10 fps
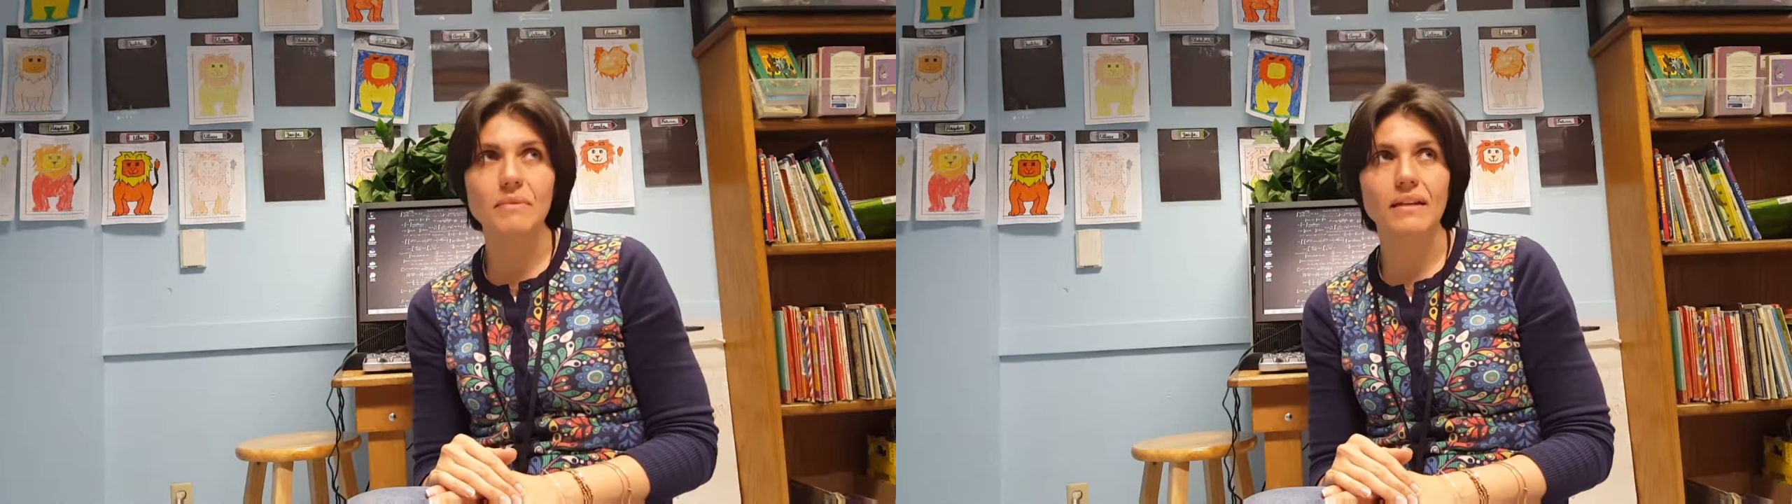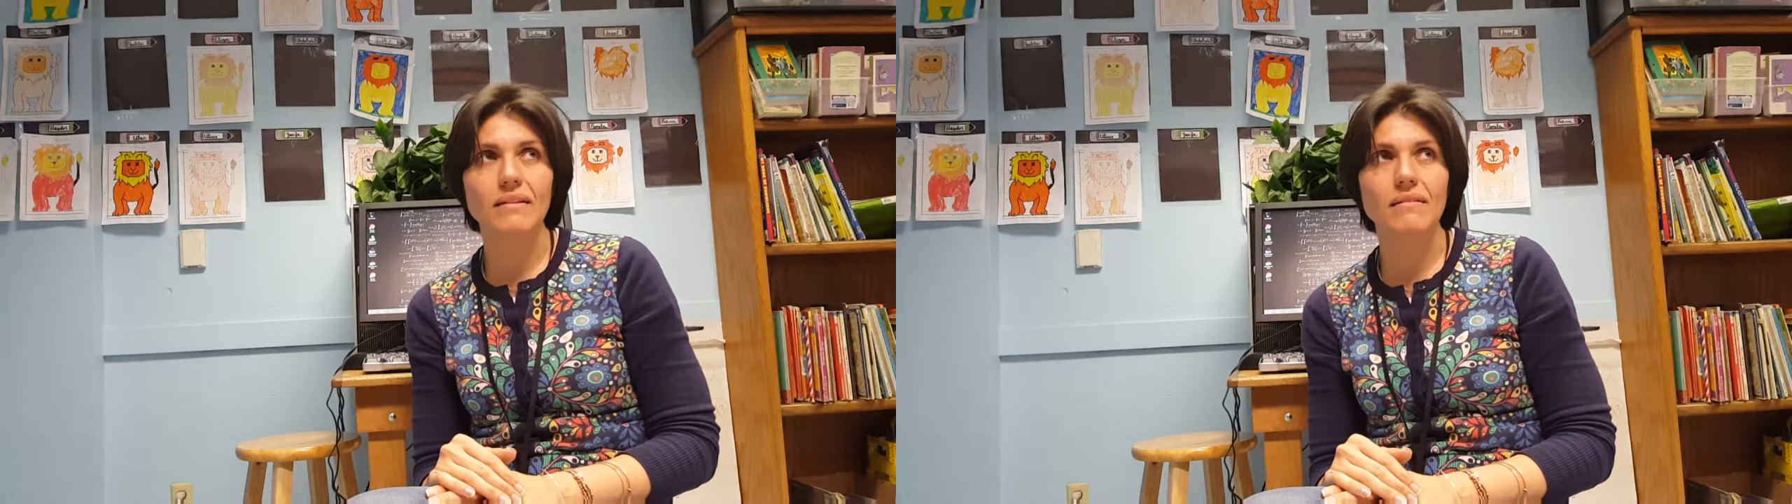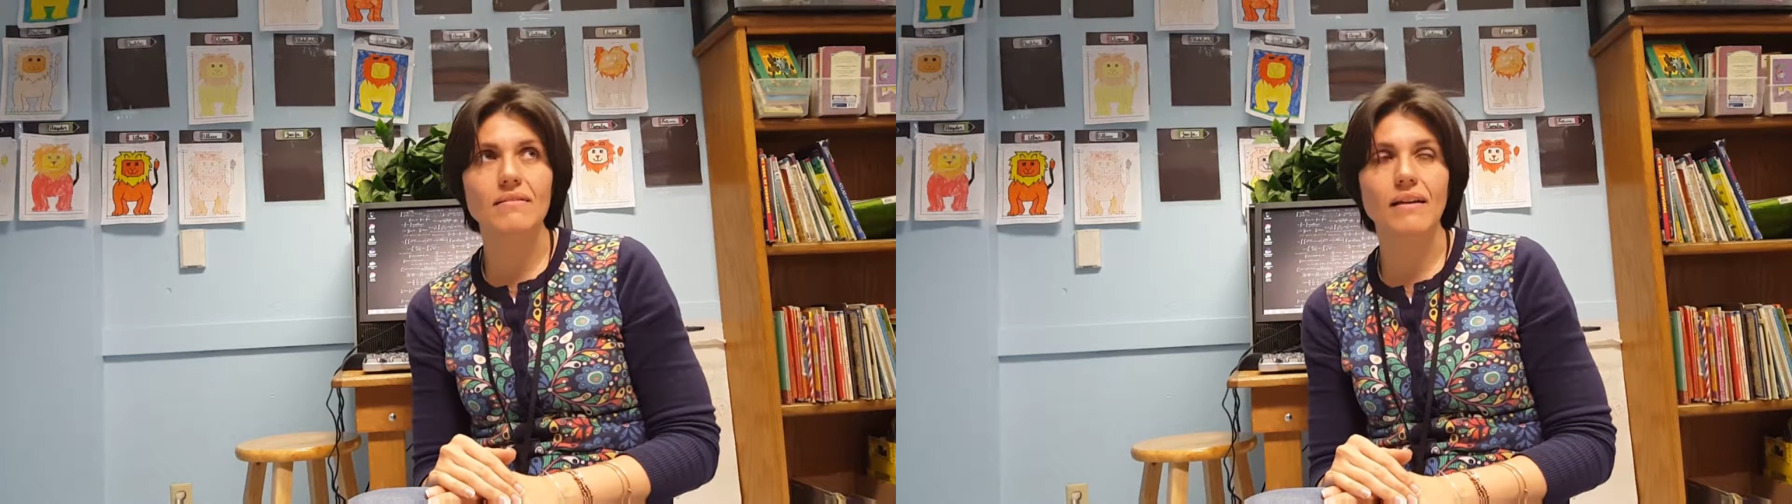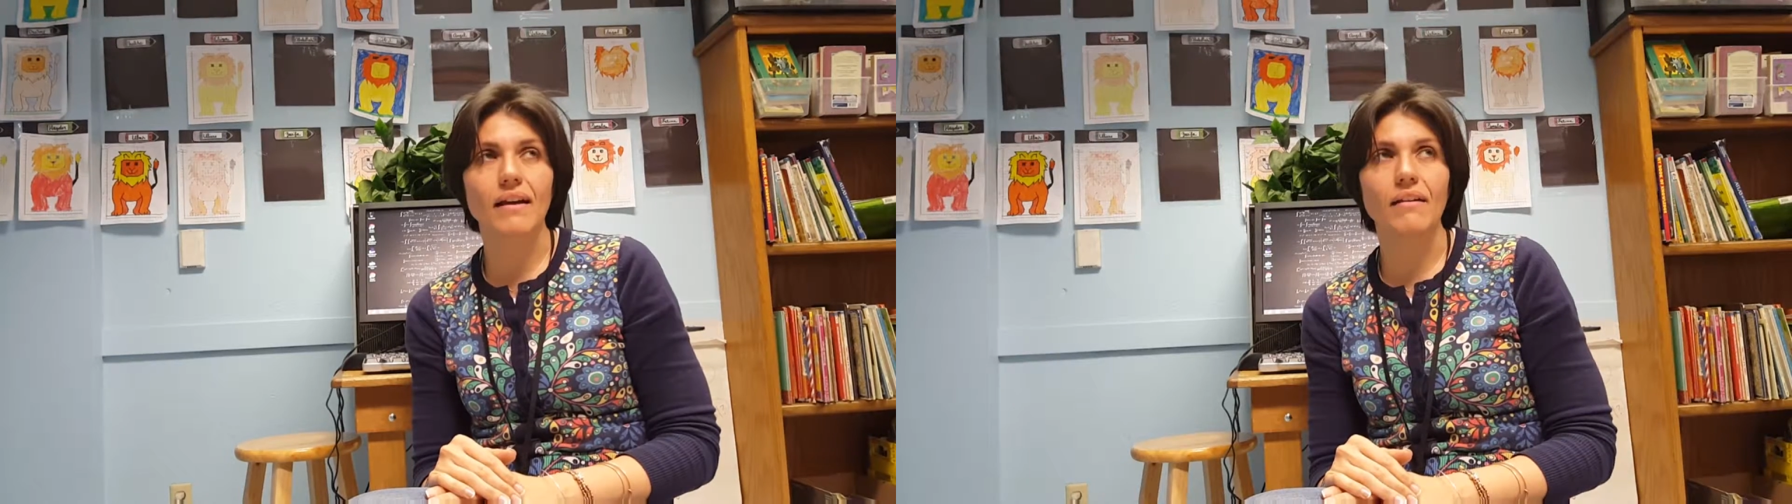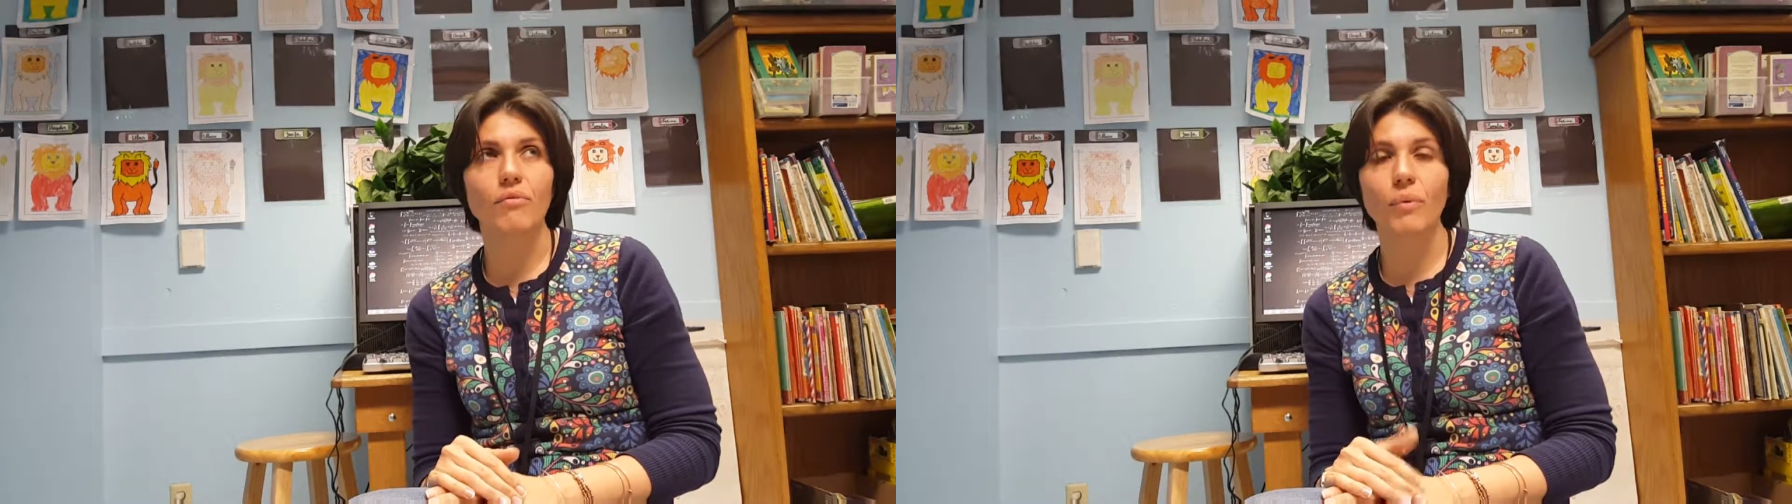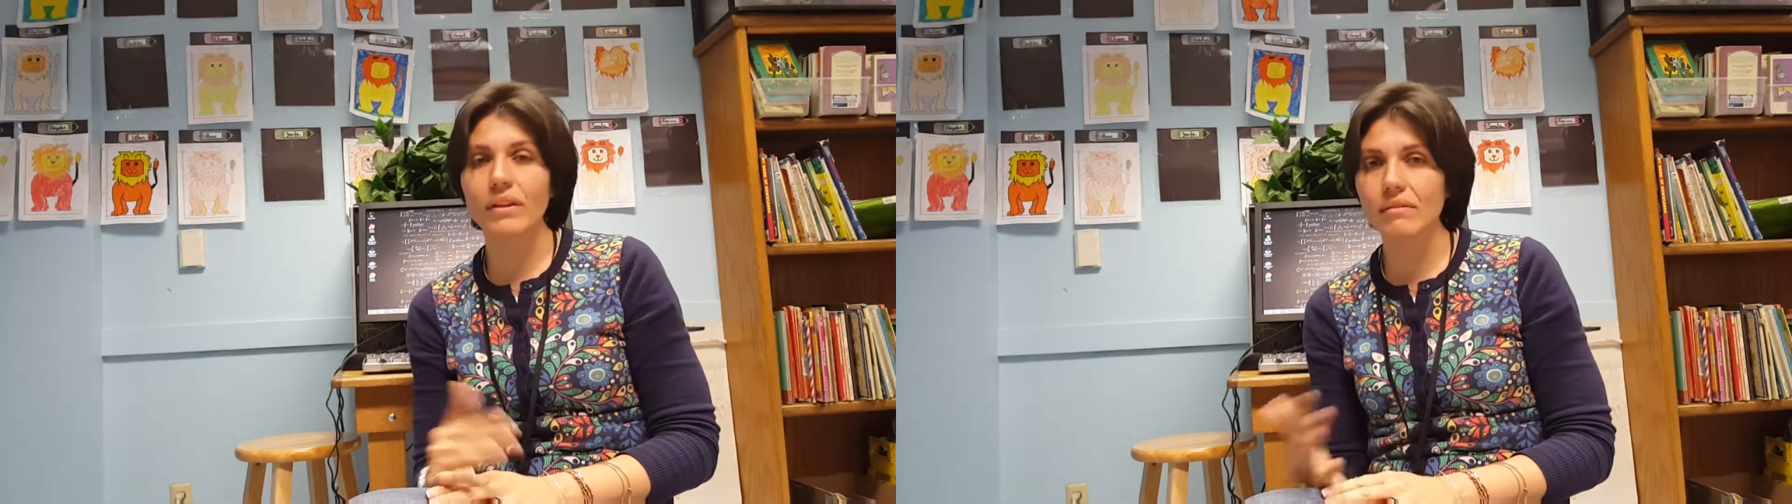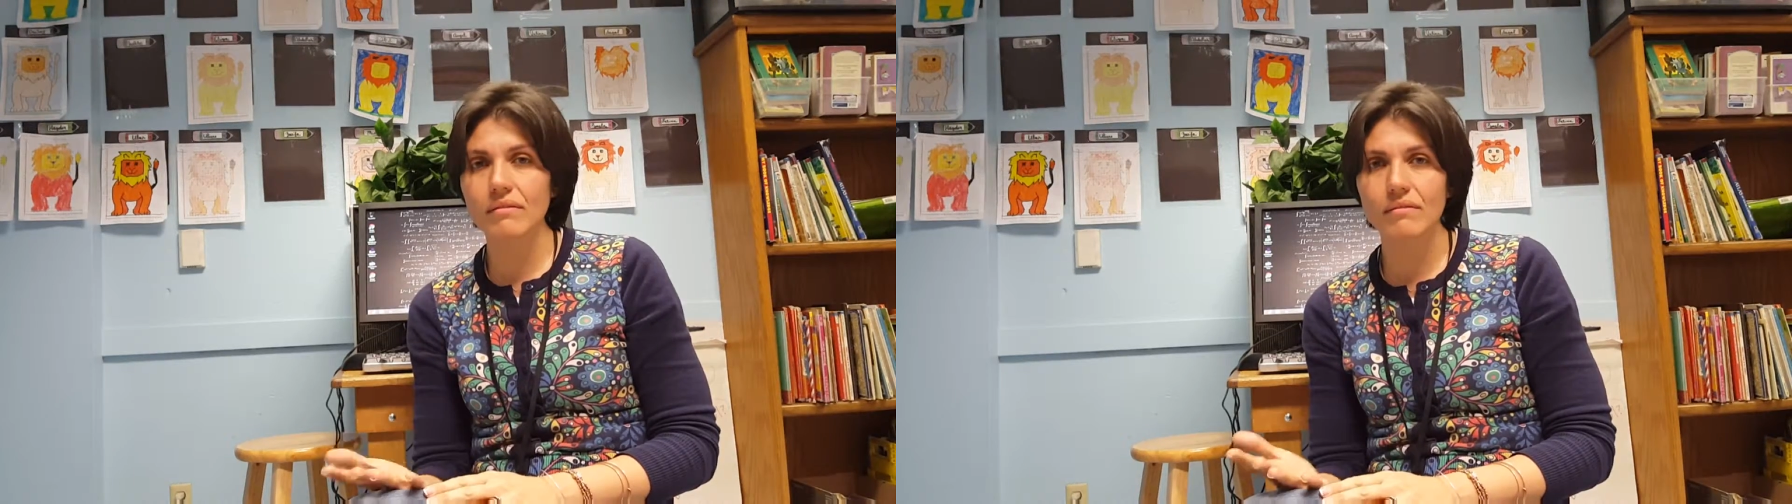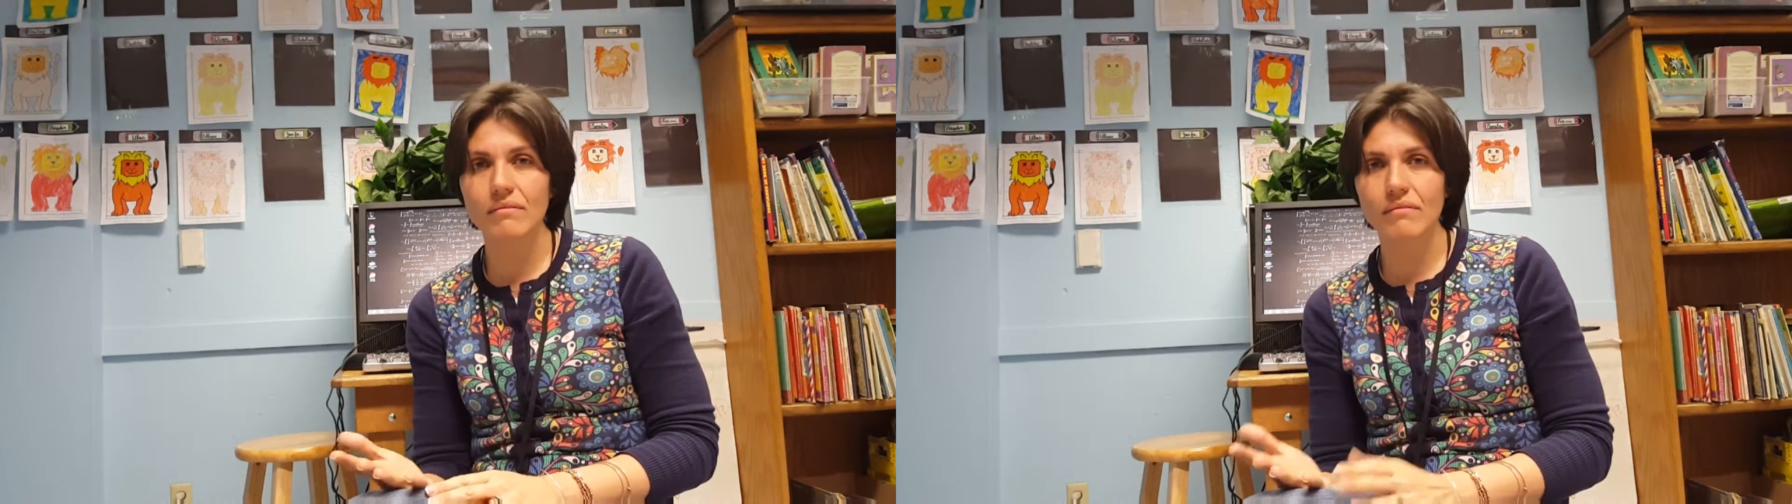because I've
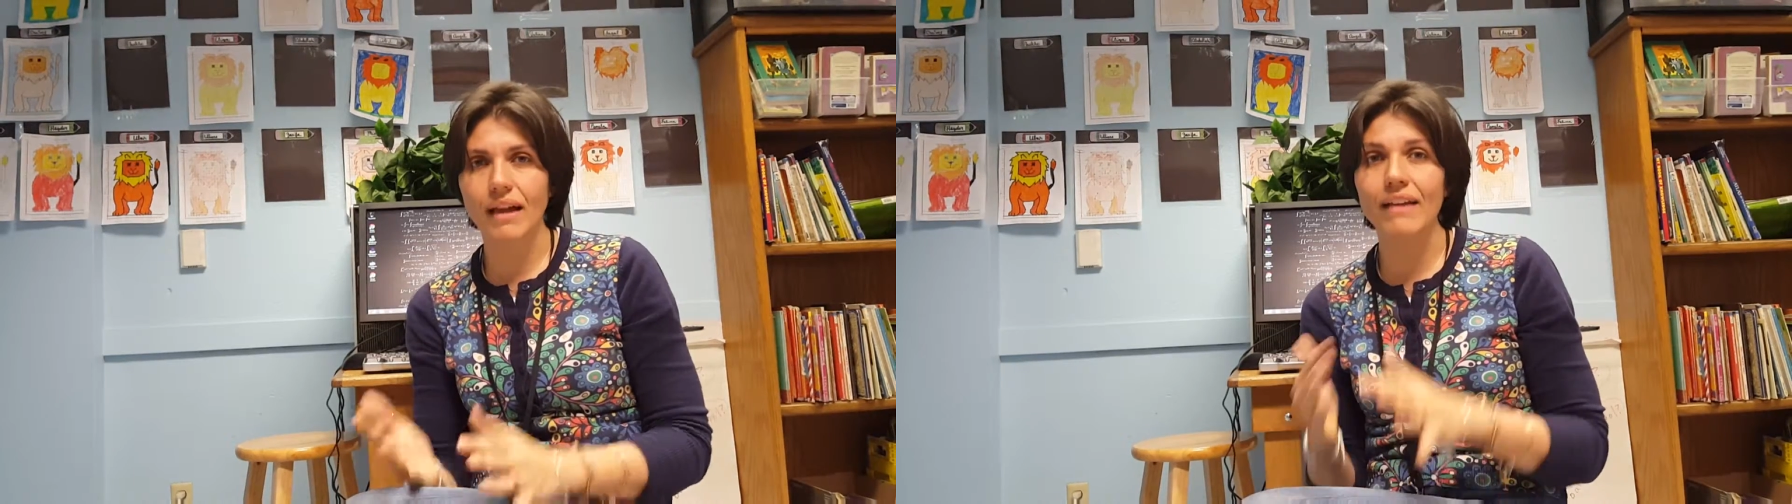written,